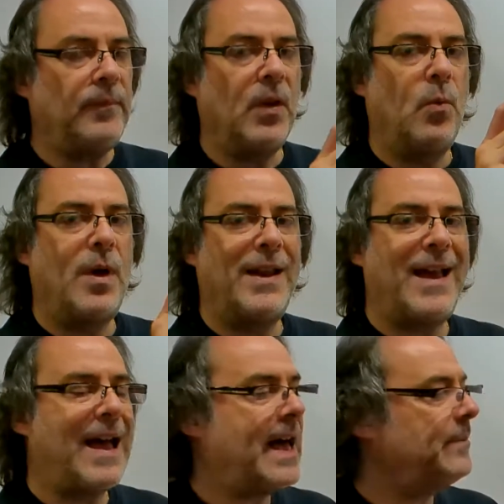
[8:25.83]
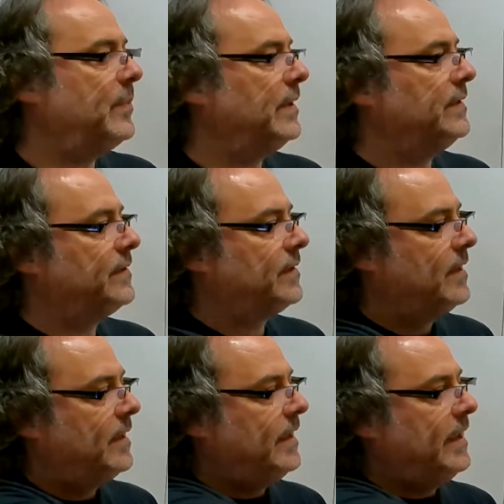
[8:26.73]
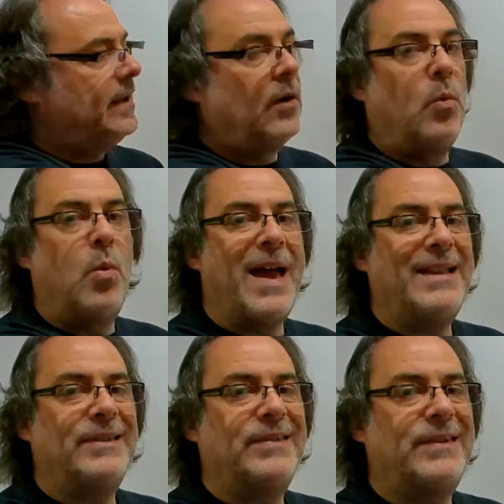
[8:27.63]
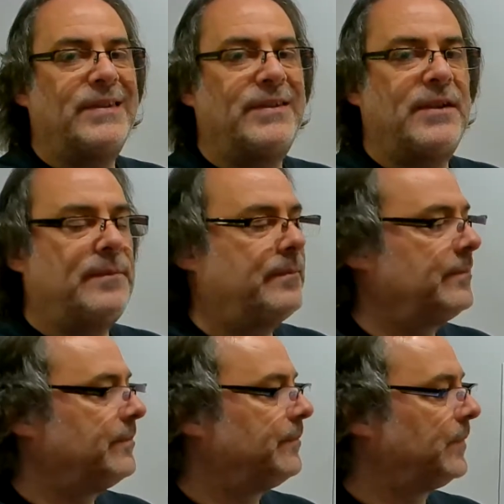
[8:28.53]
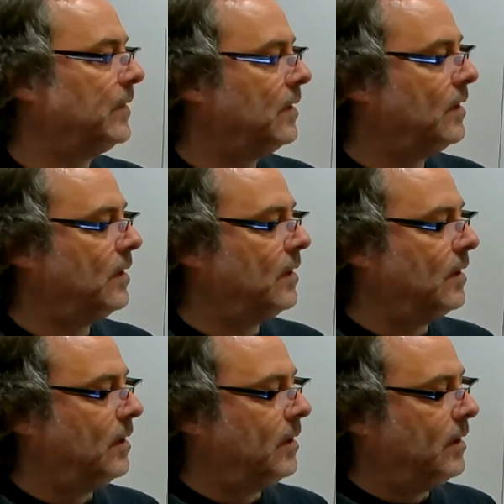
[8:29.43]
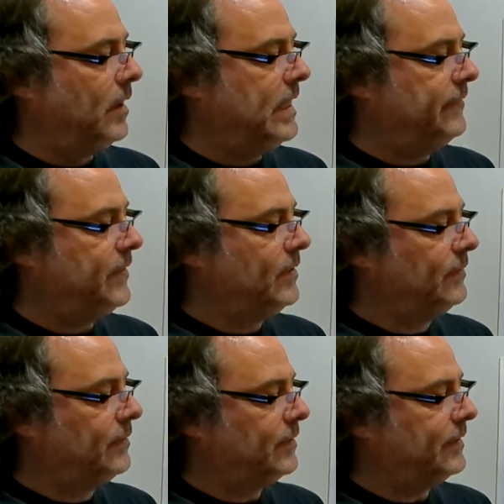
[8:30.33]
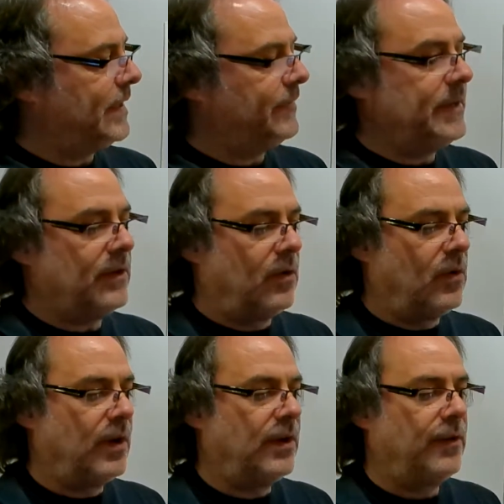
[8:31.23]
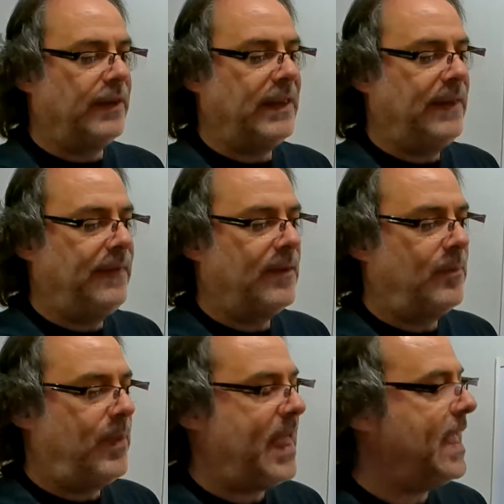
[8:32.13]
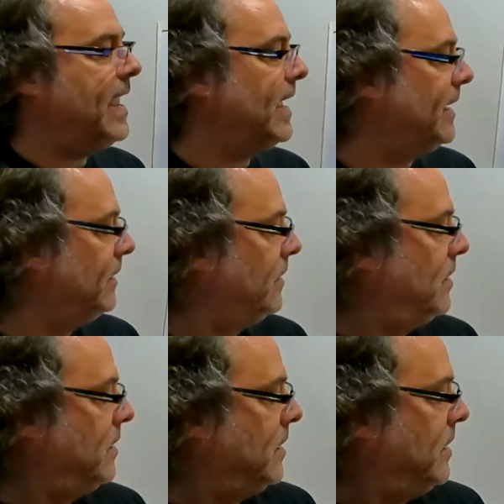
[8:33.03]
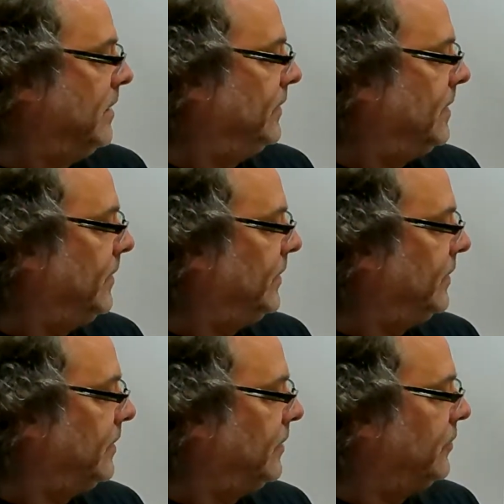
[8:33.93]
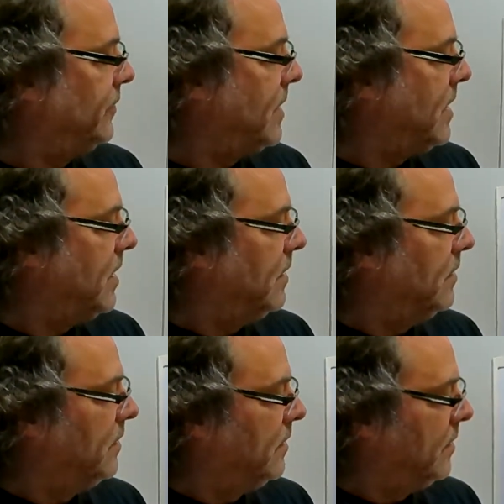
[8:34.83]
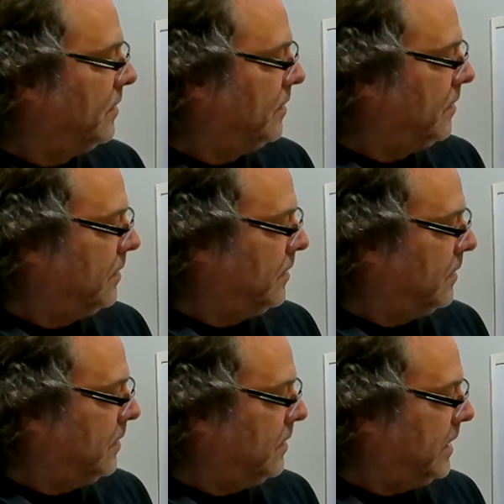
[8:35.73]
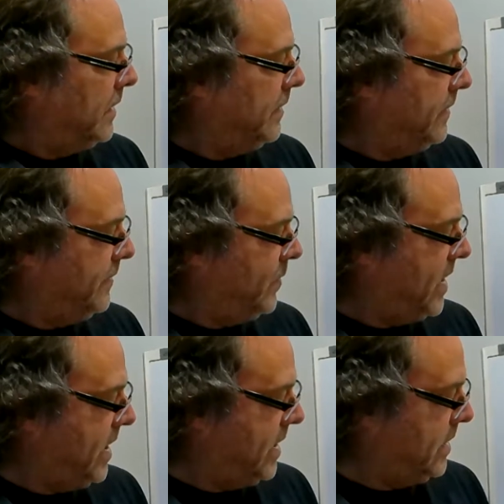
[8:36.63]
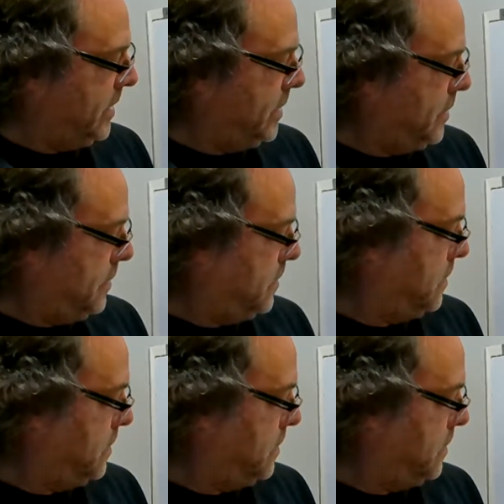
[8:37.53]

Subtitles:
What happens in a wet system? If you looked at the oil in the pan, so I'm just going to draw another pan here,